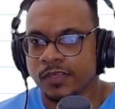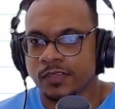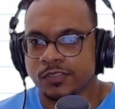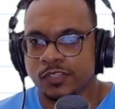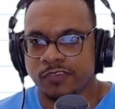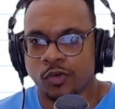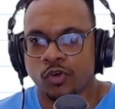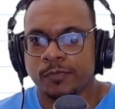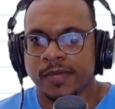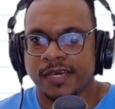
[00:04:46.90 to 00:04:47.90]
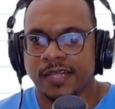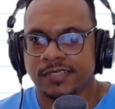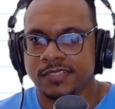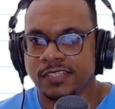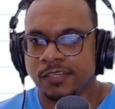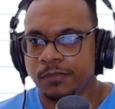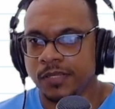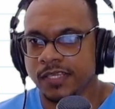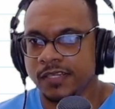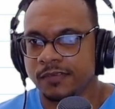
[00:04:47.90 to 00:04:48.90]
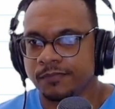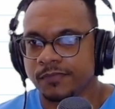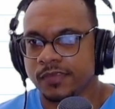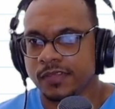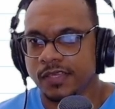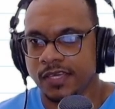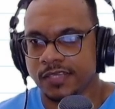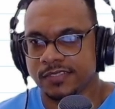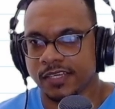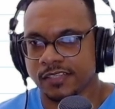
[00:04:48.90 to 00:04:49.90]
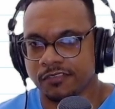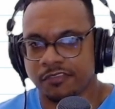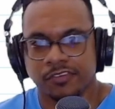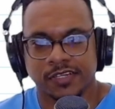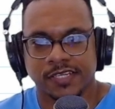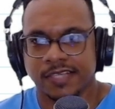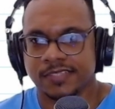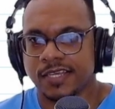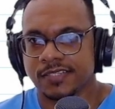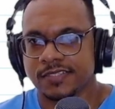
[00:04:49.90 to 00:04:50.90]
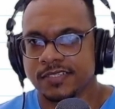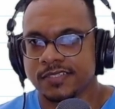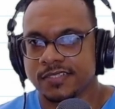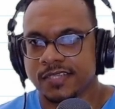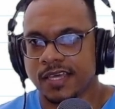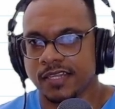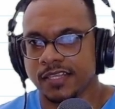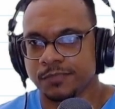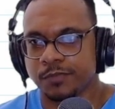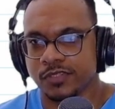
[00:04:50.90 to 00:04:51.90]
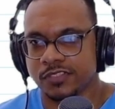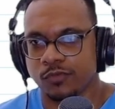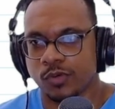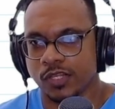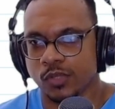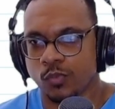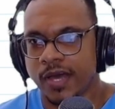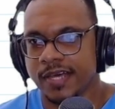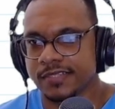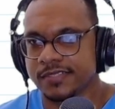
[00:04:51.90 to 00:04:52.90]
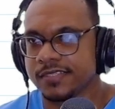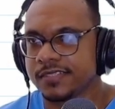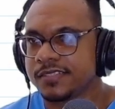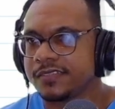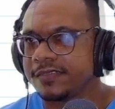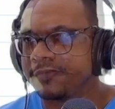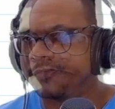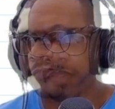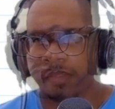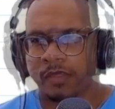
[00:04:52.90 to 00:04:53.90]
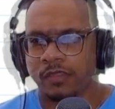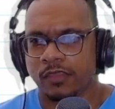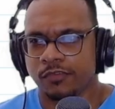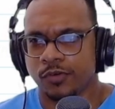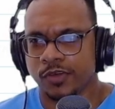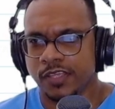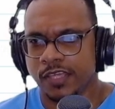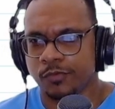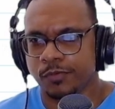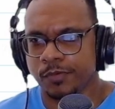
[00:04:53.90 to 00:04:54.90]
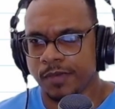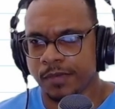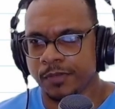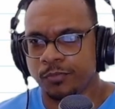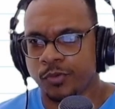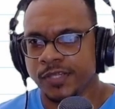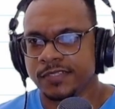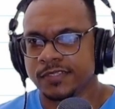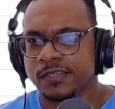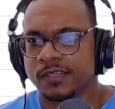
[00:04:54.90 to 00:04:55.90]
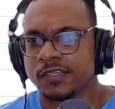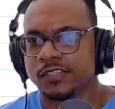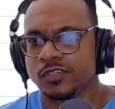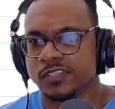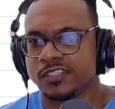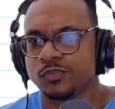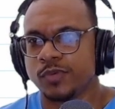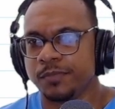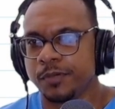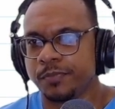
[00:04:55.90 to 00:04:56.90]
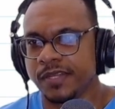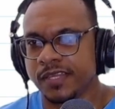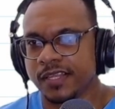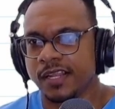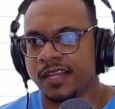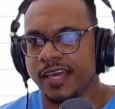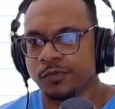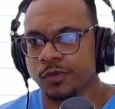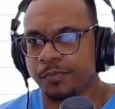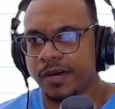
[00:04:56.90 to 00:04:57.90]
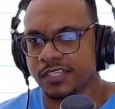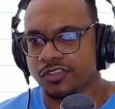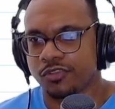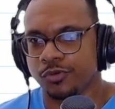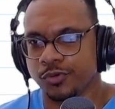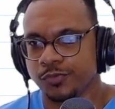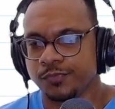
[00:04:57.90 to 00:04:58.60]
So if I go on my Cartesian plane, here's -3 on the x-axis, and here's +1 on the y-axis. Therefore here would be my midpoint. So this is where the perpendicular line would pass through.